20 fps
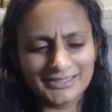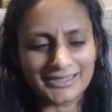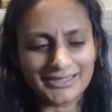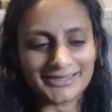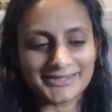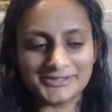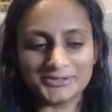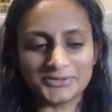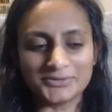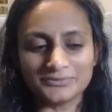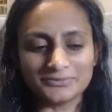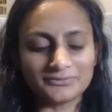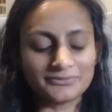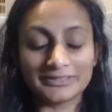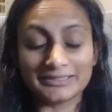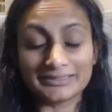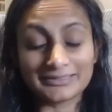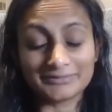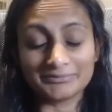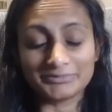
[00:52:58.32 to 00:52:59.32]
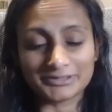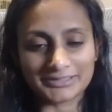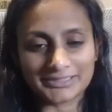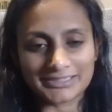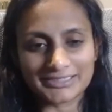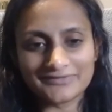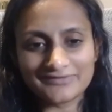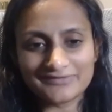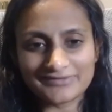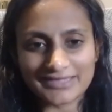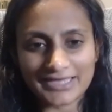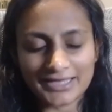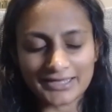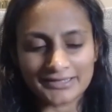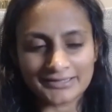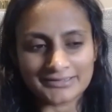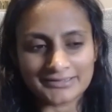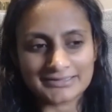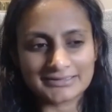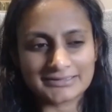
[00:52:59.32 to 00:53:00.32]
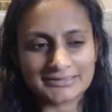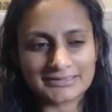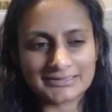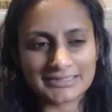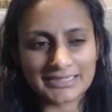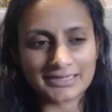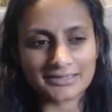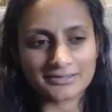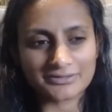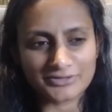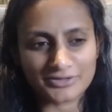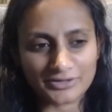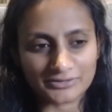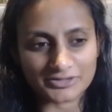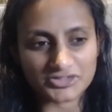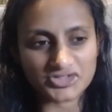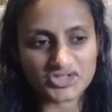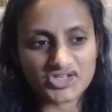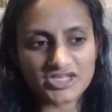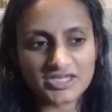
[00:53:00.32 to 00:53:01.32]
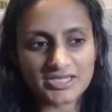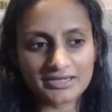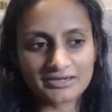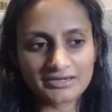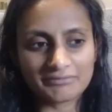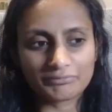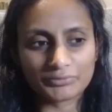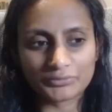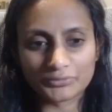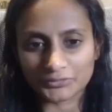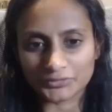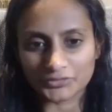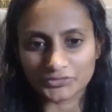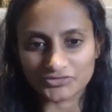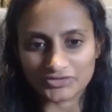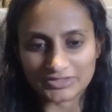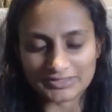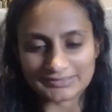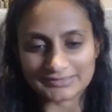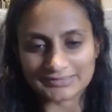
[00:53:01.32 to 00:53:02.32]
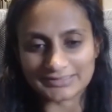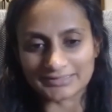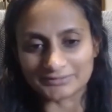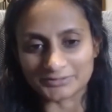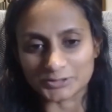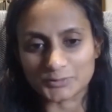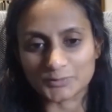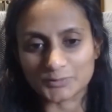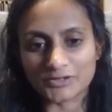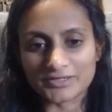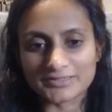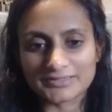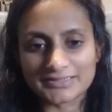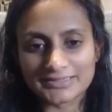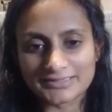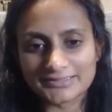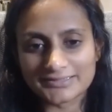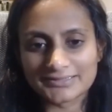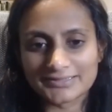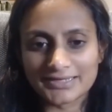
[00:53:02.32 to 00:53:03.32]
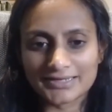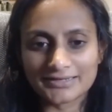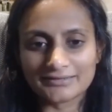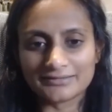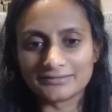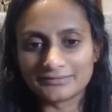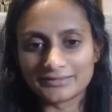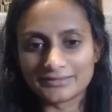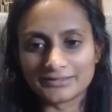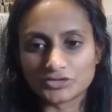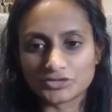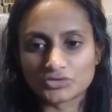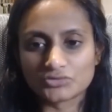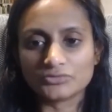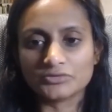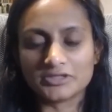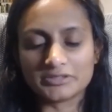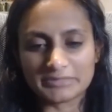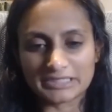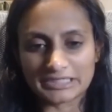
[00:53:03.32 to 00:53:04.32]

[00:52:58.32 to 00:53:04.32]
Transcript: I don't really believe that technology can improve the sales process in a truly